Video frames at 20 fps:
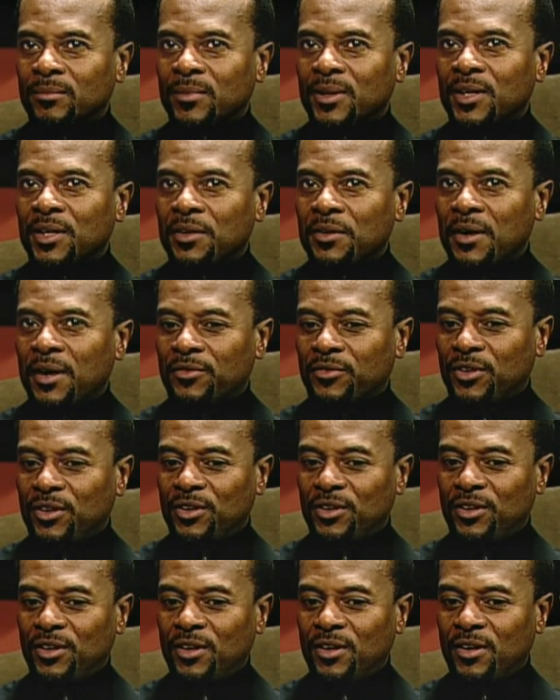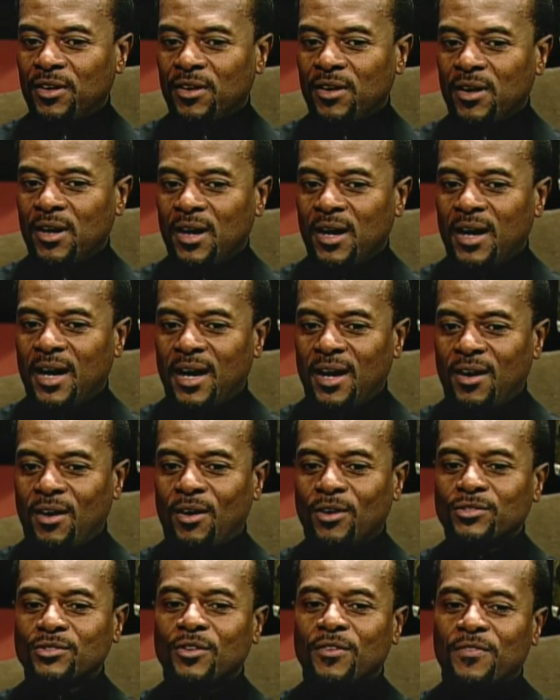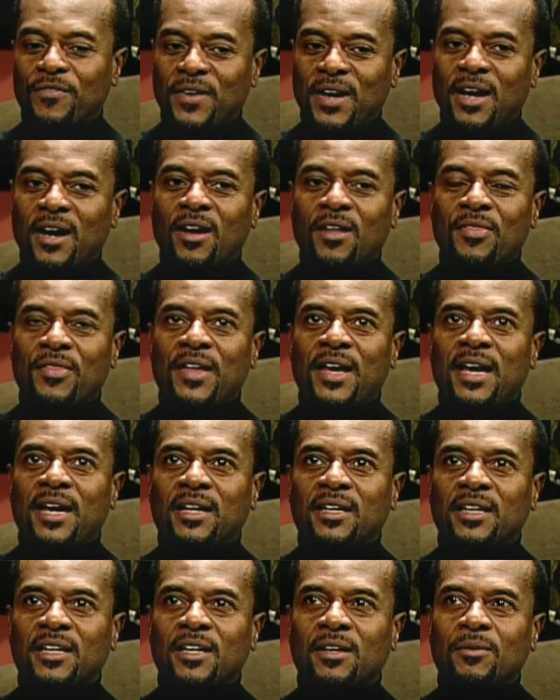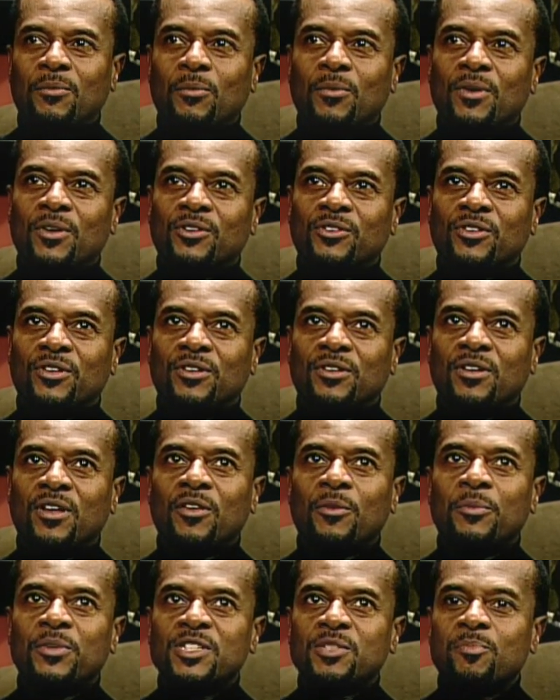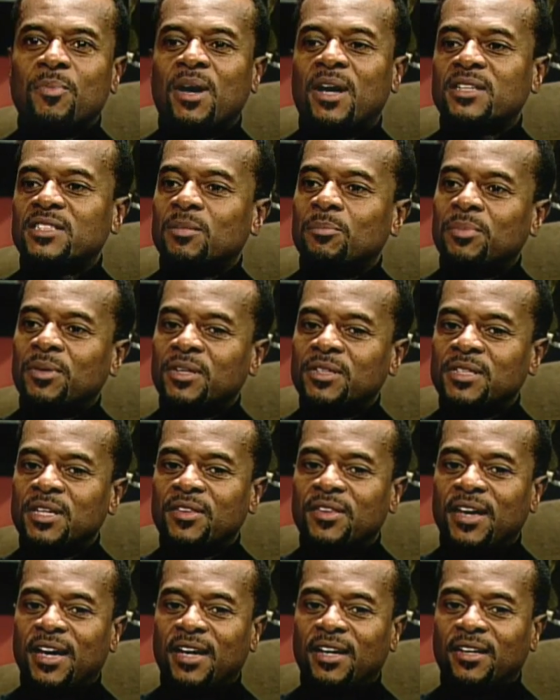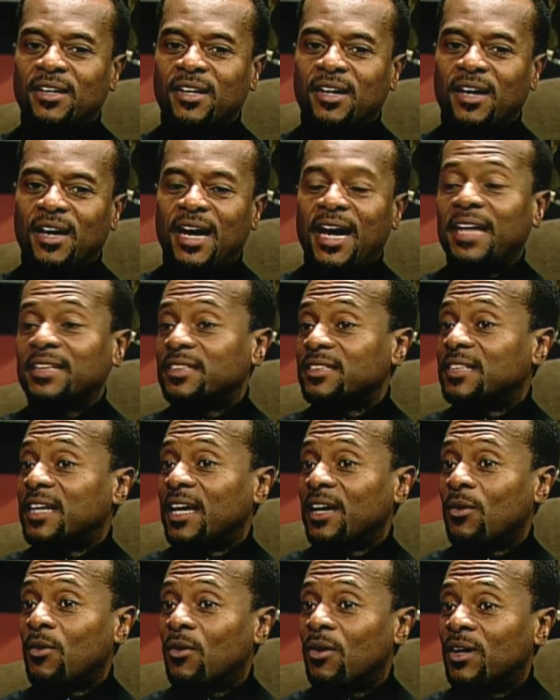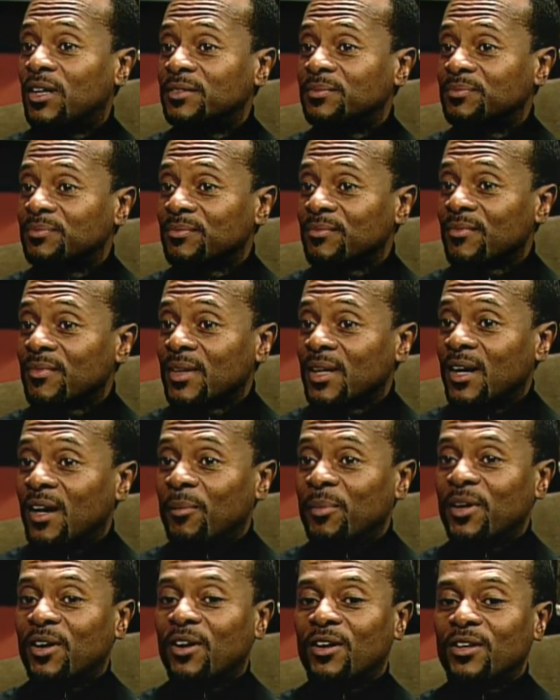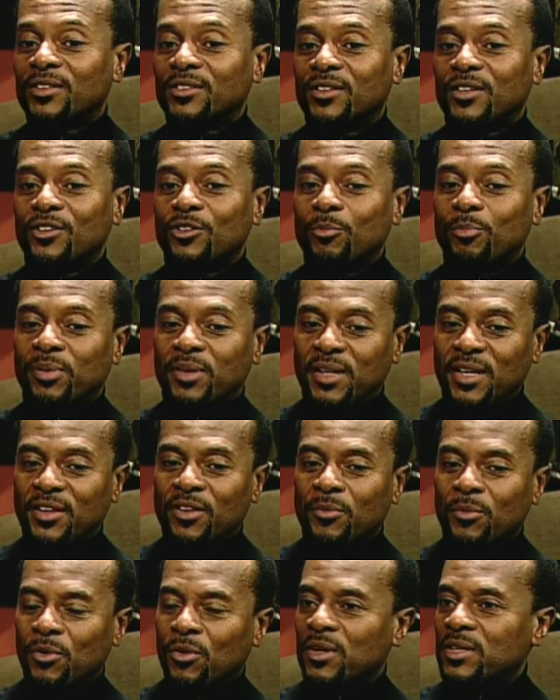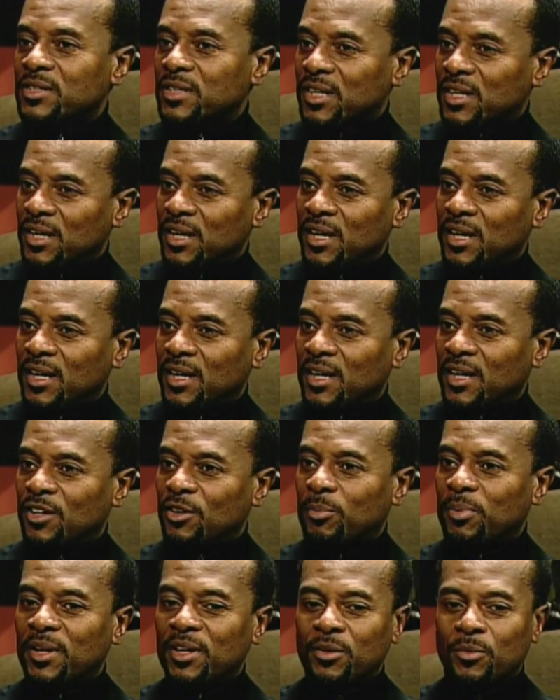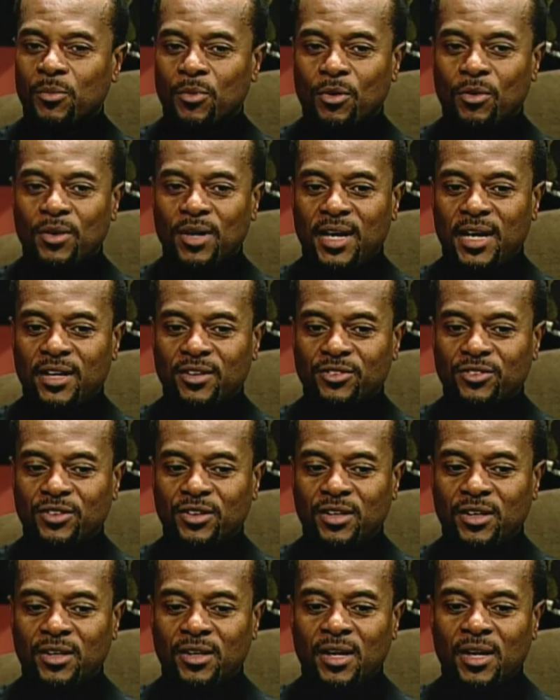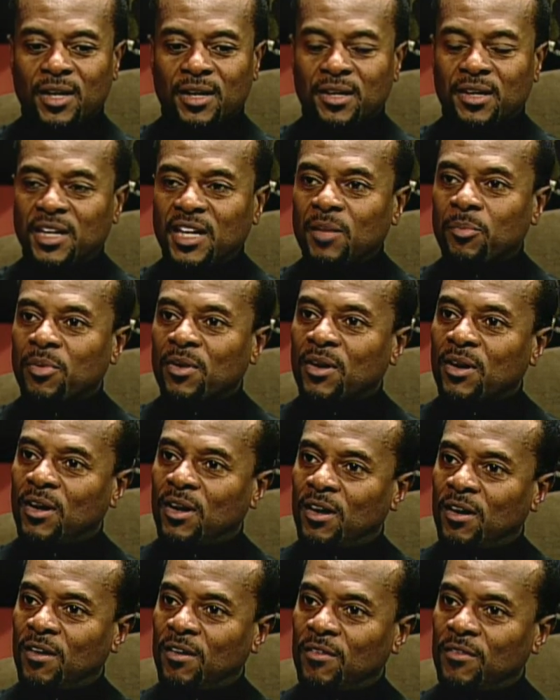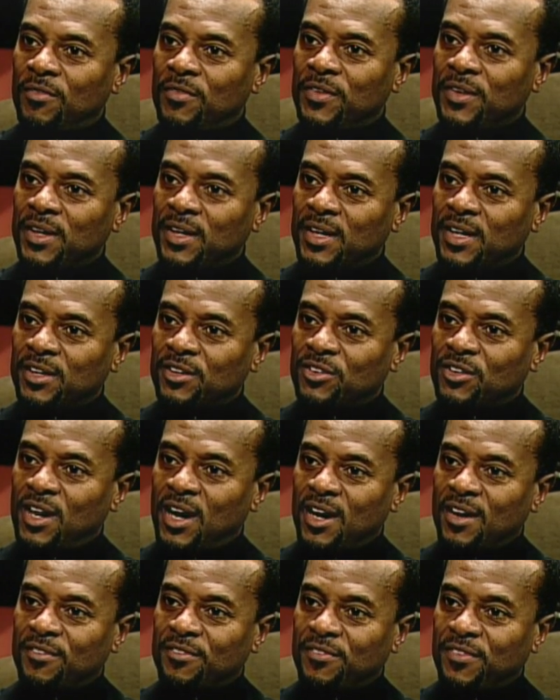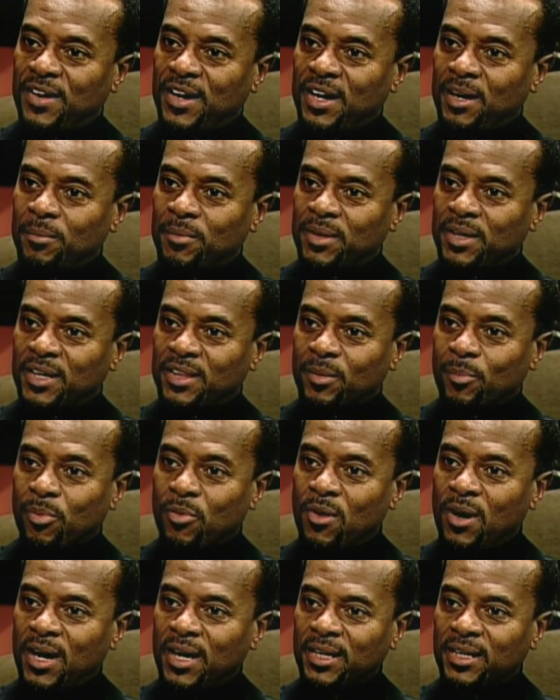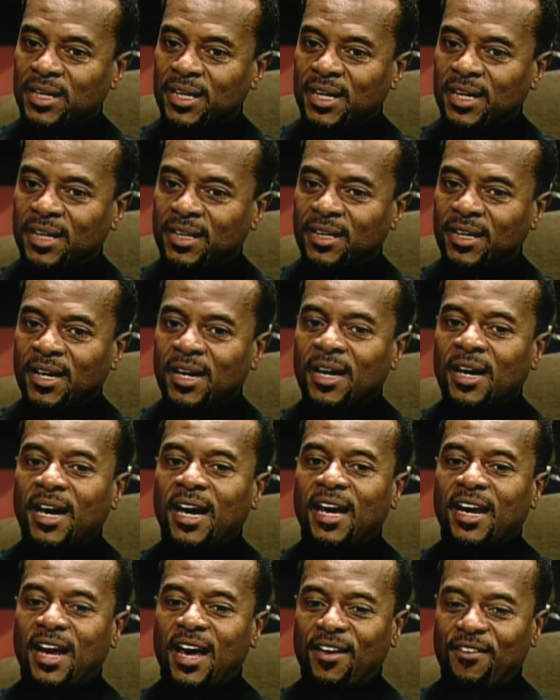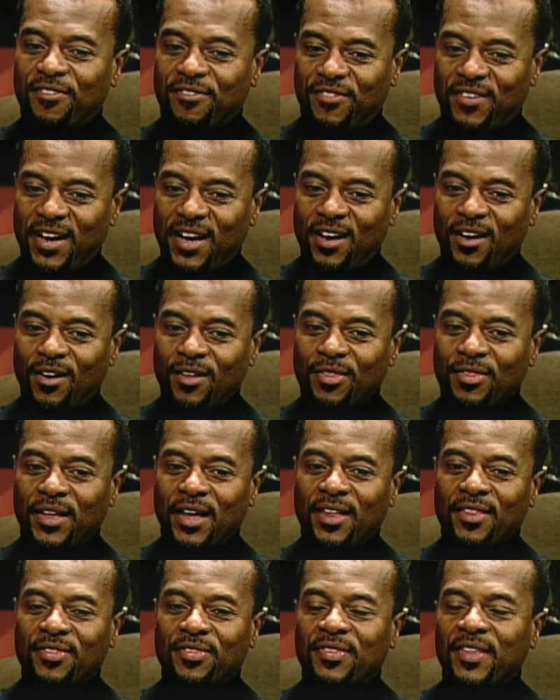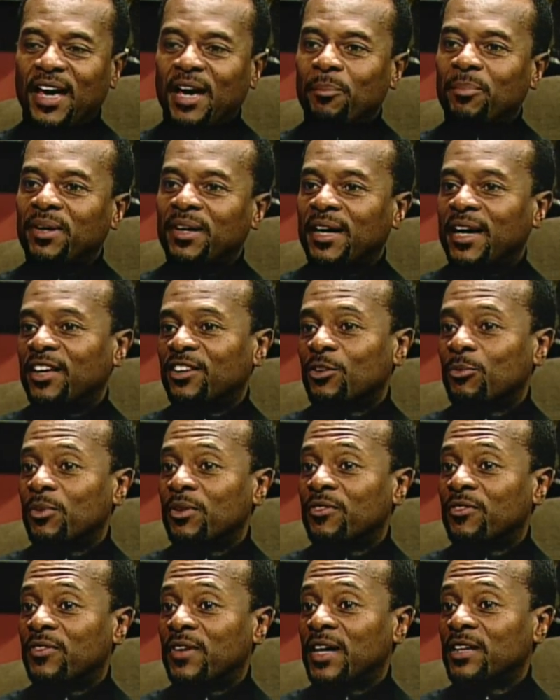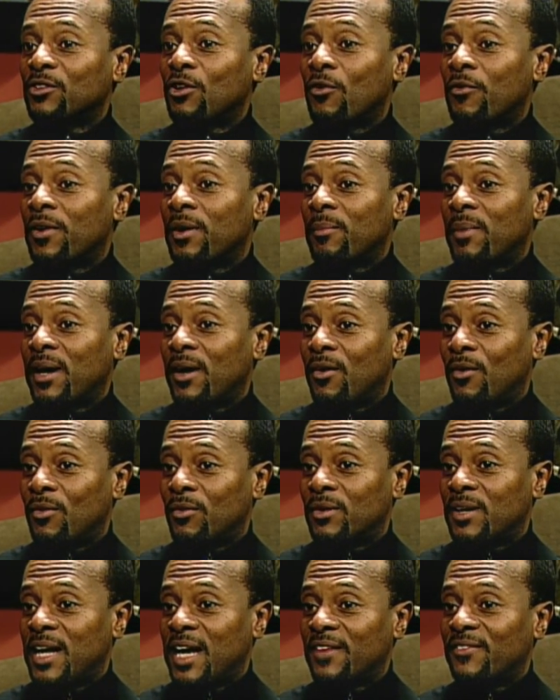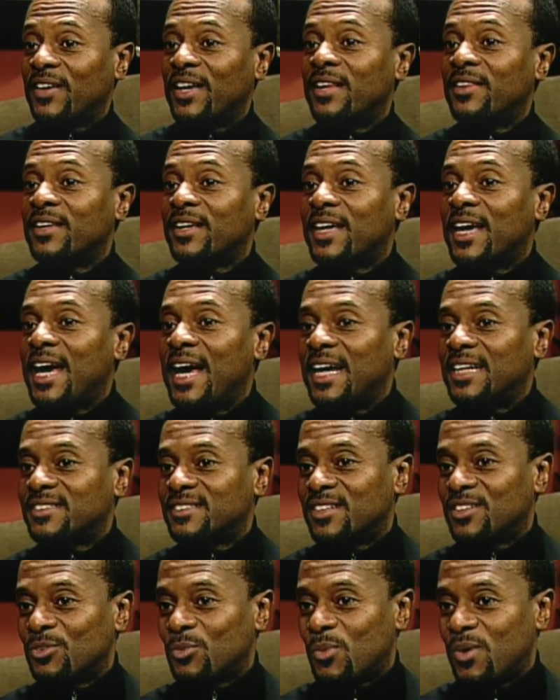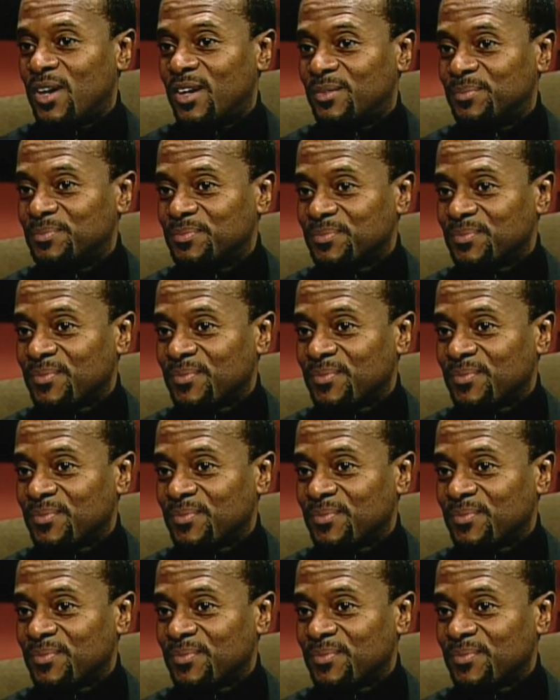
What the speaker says: year after year, I also found that it was another responsibility that I had to take on, because you play the role as the king and you play the role as the keeper of the entire family in the Pride Land, and I found that that began to reflect over in my own life in the cast as well.